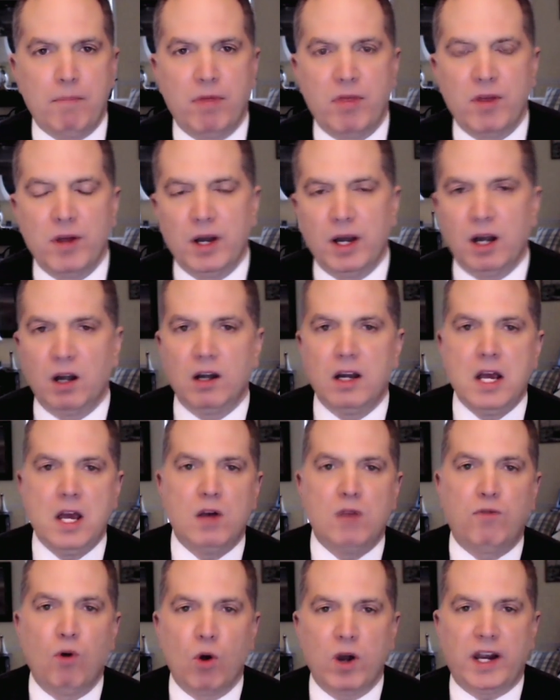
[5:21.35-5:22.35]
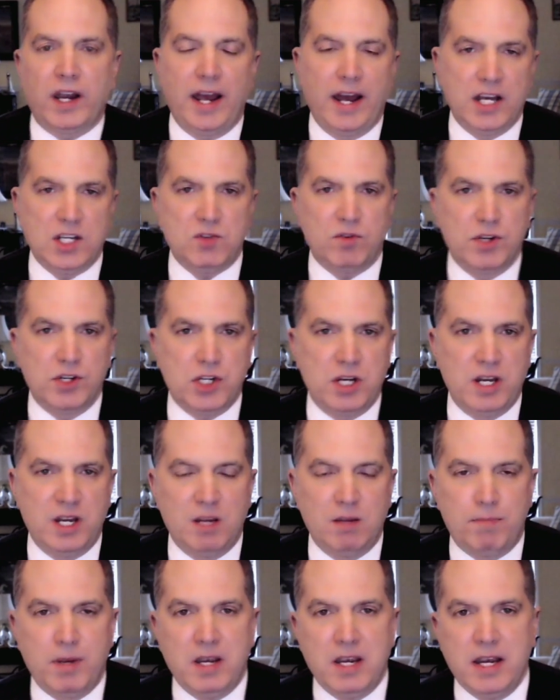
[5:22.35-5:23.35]
up their forecast for
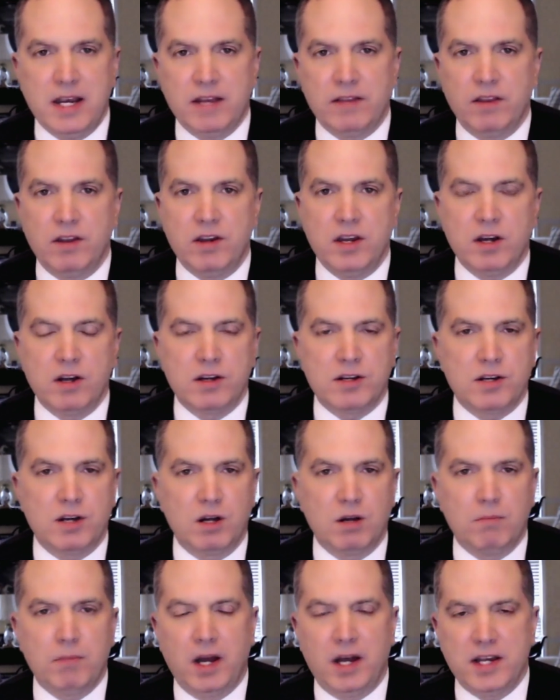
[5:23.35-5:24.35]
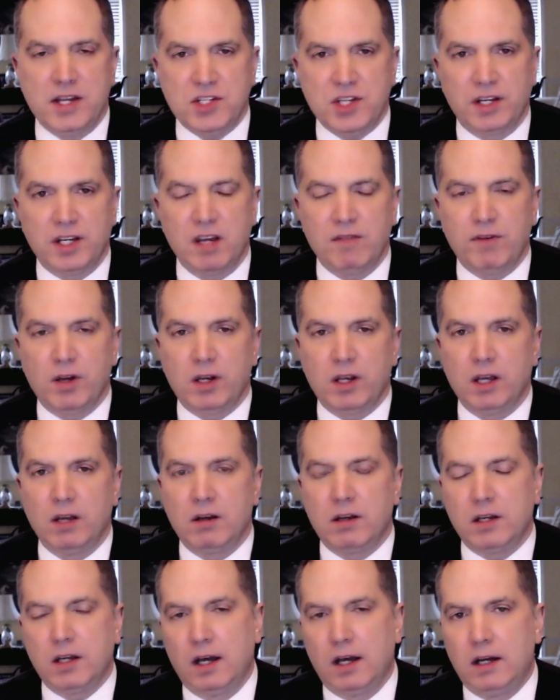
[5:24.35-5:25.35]
GDP in the near term by significant
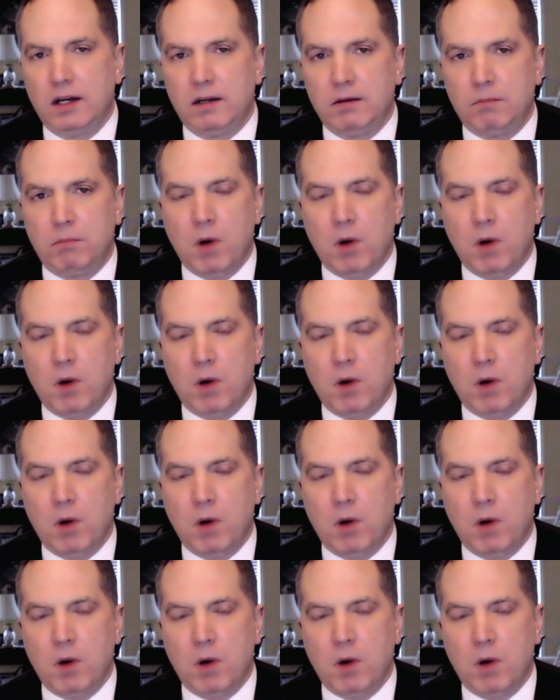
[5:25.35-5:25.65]
uh,